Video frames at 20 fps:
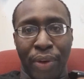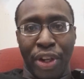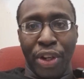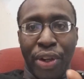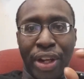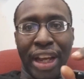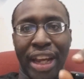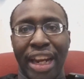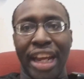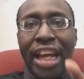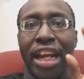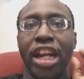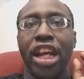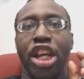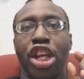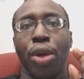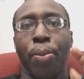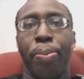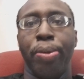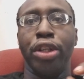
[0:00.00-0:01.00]
get in and
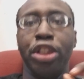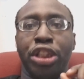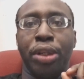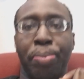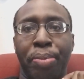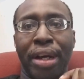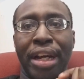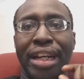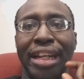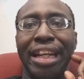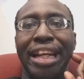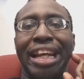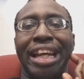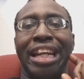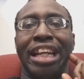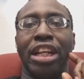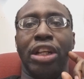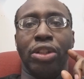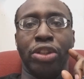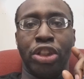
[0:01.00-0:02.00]
you push the button,
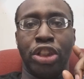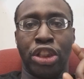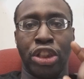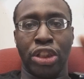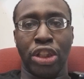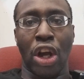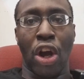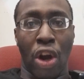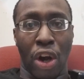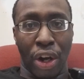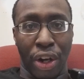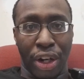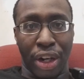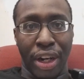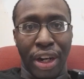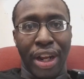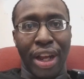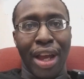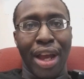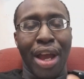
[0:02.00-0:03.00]
and it'll start.
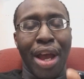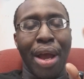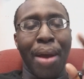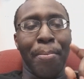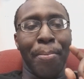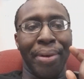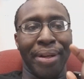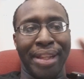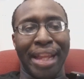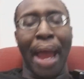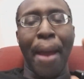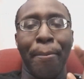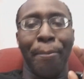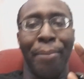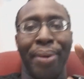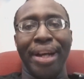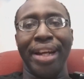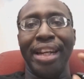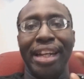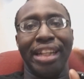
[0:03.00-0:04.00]
But that
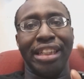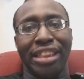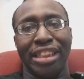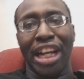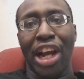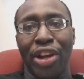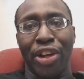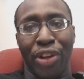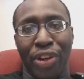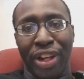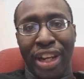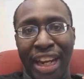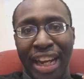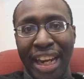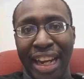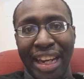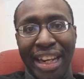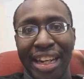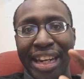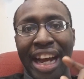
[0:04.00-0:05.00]
button is now your
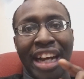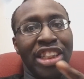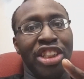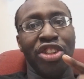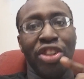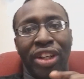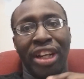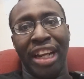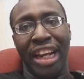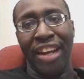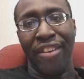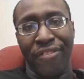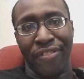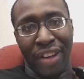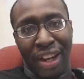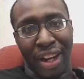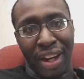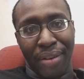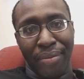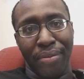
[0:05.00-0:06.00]
key, not your key
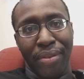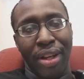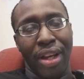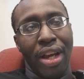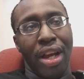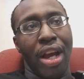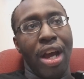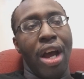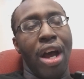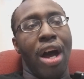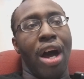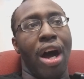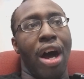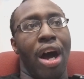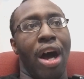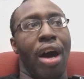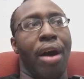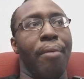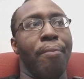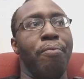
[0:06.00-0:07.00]
fob.
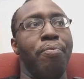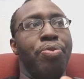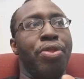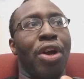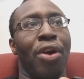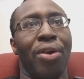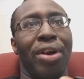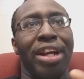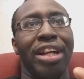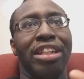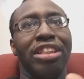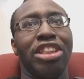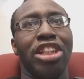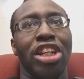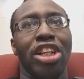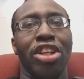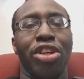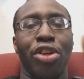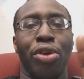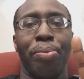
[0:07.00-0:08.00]
There is a
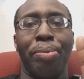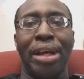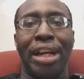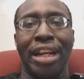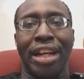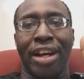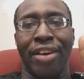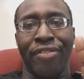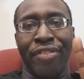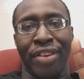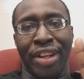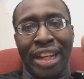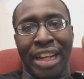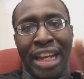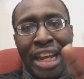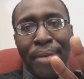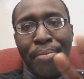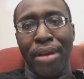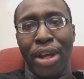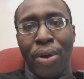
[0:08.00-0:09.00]
little bit of a
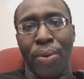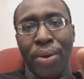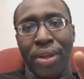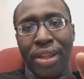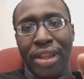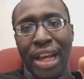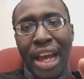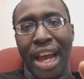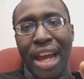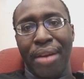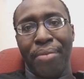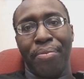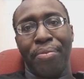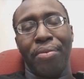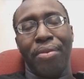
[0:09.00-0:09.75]
gimmick with that.